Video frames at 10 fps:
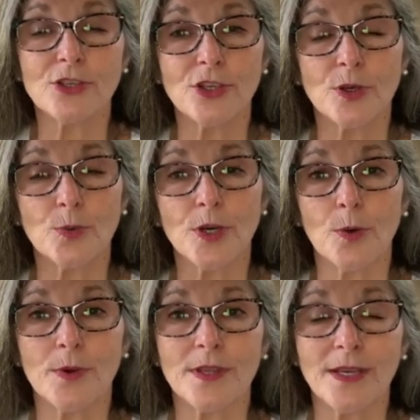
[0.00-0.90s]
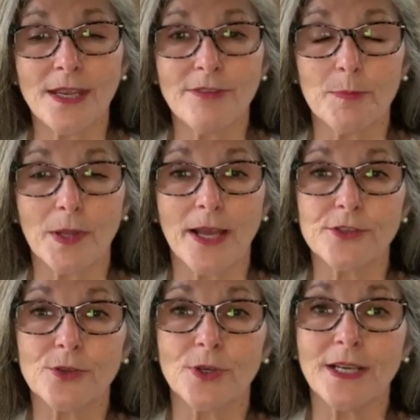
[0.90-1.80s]
so you could wear it with a navy
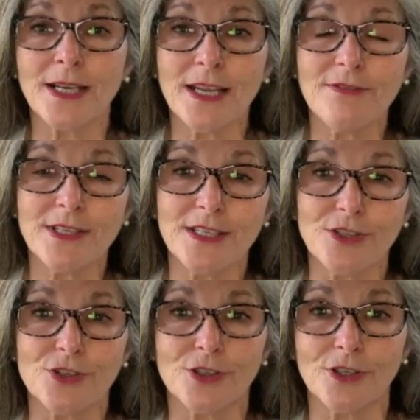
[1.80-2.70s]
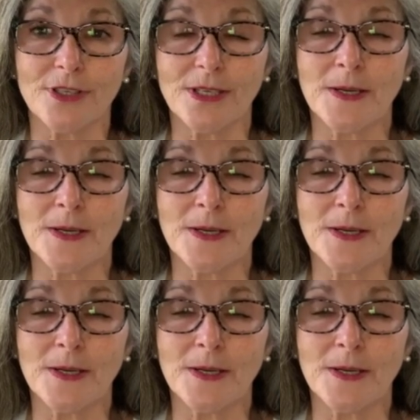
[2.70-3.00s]
blouse or a navy t-shirt.